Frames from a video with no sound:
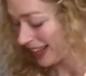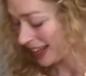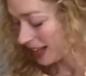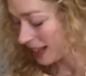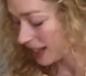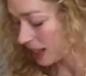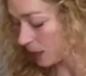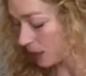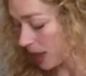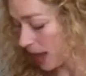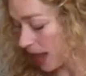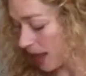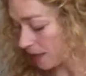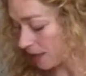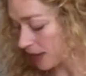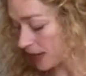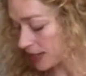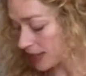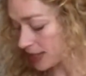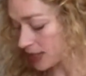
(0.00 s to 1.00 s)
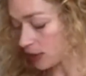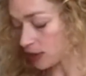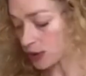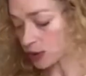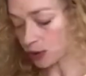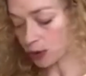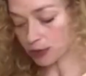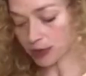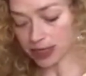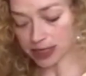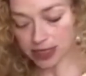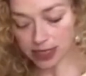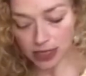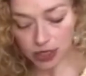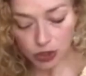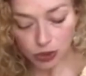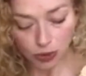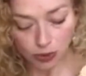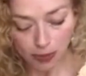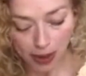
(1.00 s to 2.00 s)
There we have it. So it's all mixed
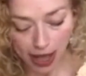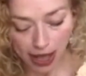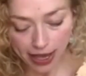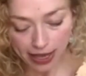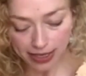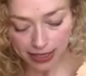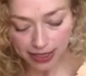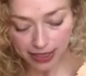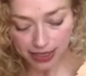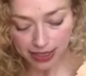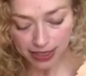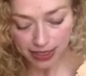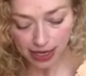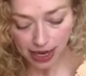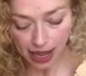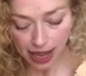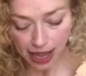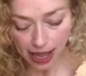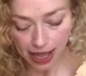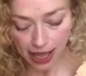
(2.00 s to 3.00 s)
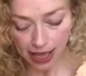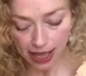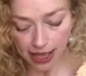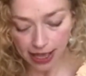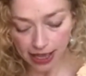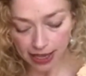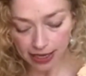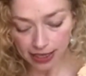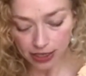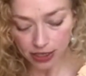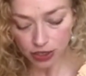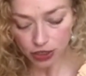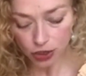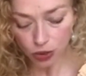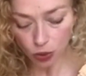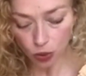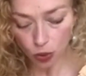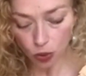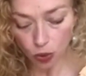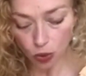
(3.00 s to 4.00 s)
into a paste, and
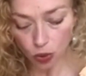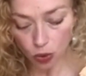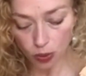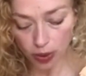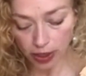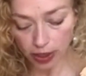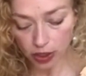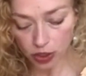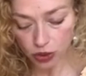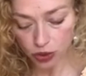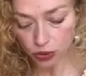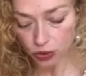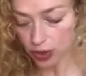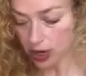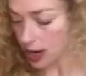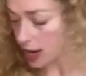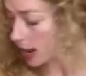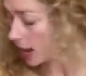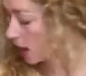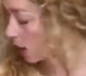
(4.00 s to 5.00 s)
all we're going to do now